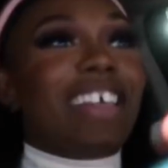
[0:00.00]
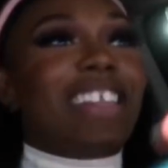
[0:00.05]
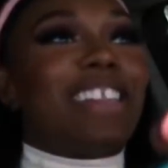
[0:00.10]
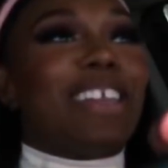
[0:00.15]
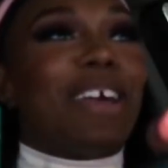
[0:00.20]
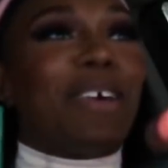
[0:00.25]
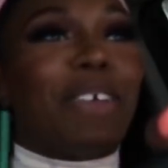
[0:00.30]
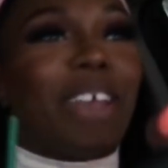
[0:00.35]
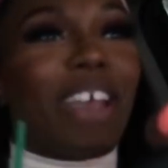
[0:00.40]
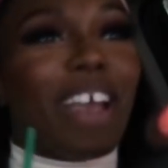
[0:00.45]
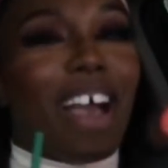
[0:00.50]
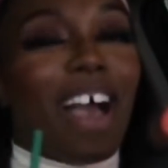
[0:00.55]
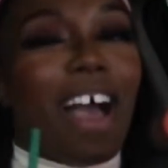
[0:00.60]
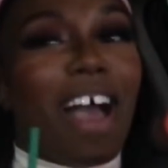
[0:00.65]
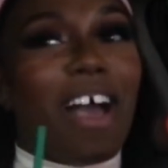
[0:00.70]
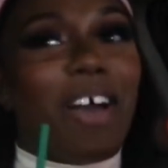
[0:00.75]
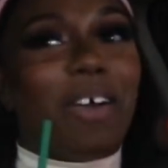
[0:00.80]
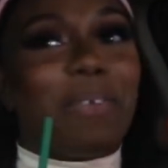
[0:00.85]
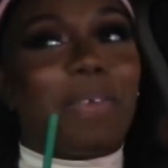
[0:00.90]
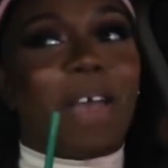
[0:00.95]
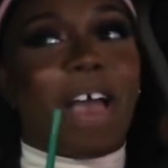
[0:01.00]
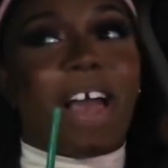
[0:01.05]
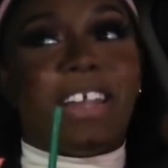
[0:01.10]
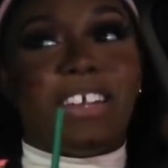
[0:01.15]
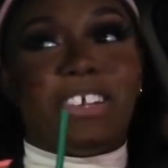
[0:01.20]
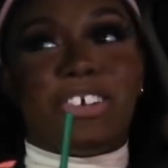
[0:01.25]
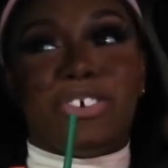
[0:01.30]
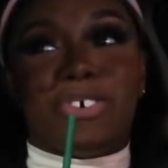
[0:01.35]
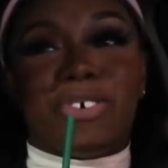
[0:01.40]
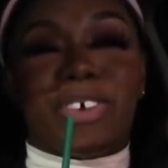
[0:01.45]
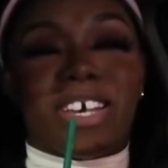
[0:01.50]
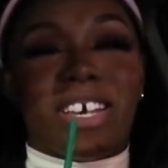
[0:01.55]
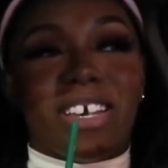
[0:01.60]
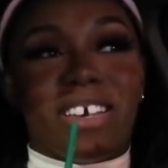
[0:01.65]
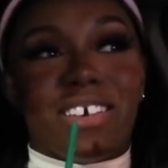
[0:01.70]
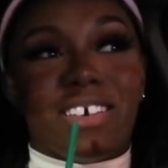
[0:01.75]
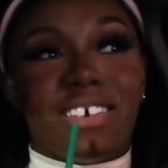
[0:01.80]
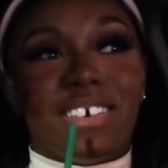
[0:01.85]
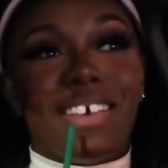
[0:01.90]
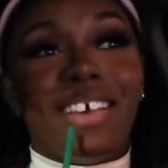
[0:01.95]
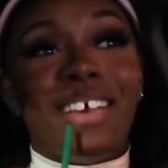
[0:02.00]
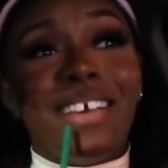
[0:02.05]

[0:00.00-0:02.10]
So yeah, I hope y'all enjoy it.